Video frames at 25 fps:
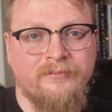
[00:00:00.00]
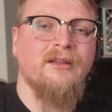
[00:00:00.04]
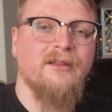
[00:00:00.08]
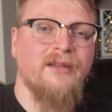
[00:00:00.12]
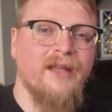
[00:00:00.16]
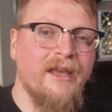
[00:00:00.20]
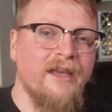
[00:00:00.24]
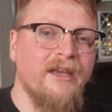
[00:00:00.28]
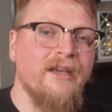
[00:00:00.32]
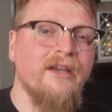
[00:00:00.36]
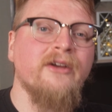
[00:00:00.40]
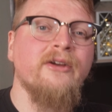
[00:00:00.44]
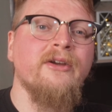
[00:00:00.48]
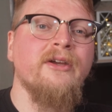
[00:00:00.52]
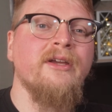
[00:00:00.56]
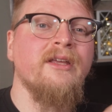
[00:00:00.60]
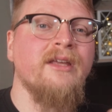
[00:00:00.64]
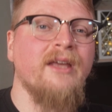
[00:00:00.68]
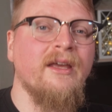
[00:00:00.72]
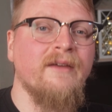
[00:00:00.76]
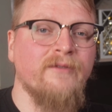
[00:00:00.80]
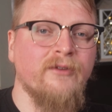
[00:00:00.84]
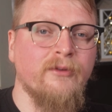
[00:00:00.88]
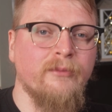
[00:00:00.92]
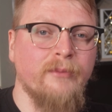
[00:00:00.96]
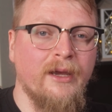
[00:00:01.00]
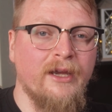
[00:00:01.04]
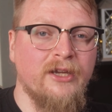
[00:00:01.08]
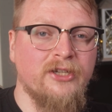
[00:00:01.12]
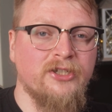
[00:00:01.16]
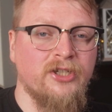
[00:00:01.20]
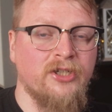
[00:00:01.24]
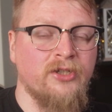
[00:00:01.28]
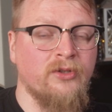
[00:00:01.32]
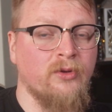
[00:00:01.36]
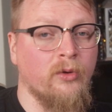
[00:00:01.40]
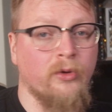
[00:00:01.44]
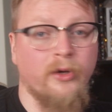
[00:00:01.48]
Layering
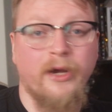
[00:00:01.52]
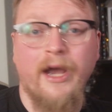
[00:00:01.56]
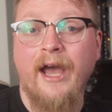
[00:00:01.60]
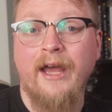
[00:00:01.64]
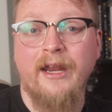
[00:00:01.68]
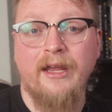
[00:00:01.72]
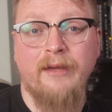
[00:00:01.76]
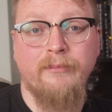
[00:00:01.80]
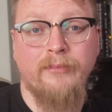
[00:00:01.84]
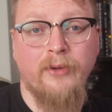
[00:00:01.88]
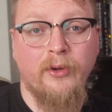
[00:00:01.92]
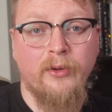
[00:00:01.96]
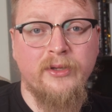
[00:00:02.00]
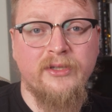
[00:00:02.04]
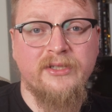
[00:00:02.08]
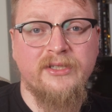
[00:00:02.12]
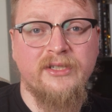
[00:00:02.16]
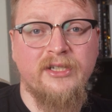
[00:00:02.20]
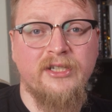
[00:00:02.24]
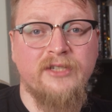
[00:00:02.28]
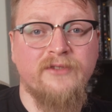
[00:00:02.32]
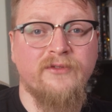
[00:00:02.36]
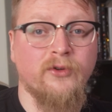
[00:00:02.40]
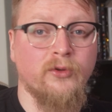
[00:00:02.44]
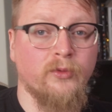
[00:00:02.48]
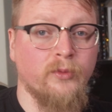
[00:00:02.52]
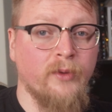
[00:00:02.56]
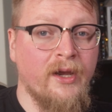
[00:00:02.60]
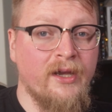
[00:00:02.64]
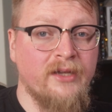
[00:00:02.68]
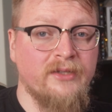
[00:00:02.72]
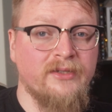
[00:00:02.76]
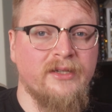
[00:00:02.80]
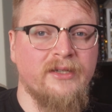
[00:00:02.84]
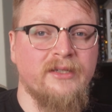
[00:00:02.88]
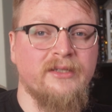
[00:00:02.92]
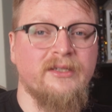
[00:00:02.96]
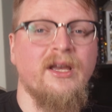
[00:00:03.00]
information or adding bonuses for
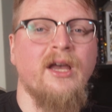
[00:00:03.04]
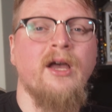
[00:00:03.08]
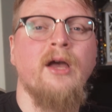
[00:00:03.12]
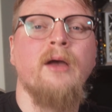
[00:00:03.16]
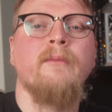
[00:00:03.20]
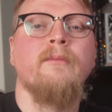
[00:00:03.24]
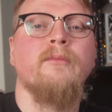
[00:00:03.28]
raises